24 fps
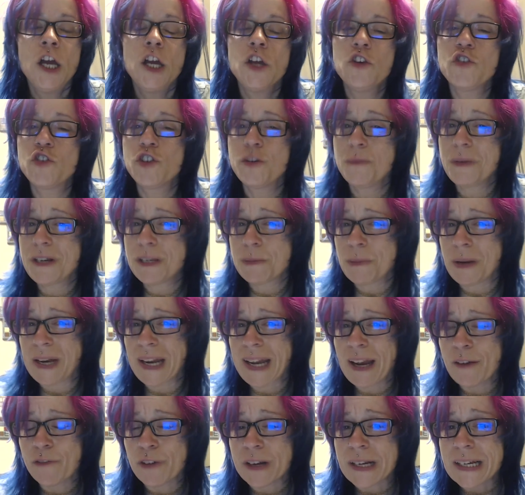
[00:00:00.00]
You shouldn't be
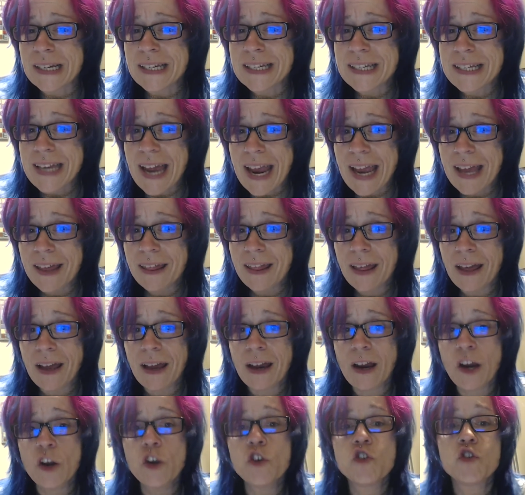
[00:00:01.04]
spending every day
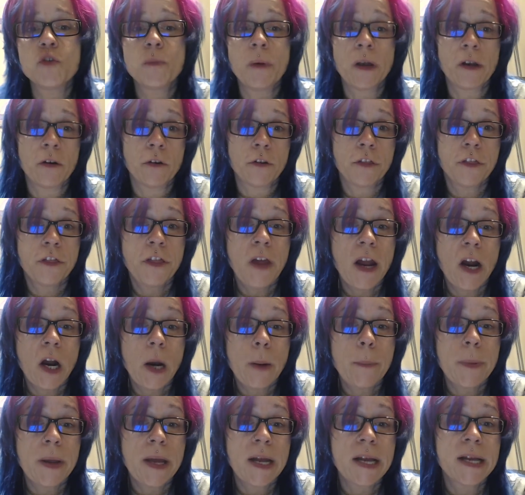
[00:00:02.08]
there. You should be at your
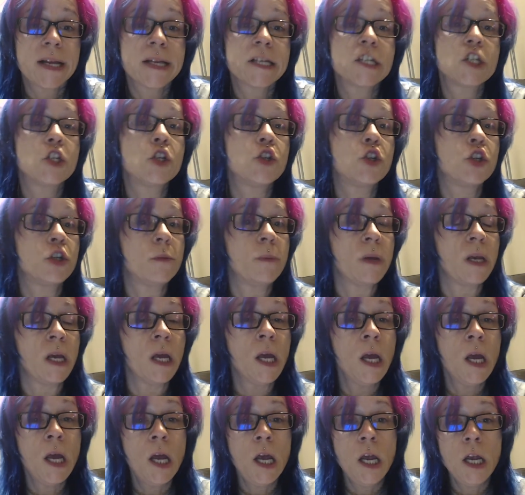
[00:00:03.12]
therapist. You should be,
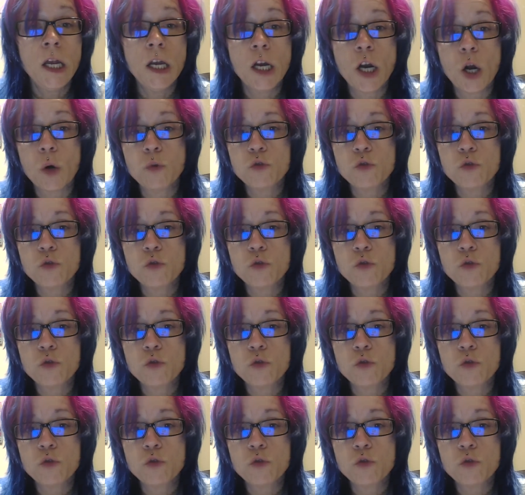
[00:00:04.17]
you know,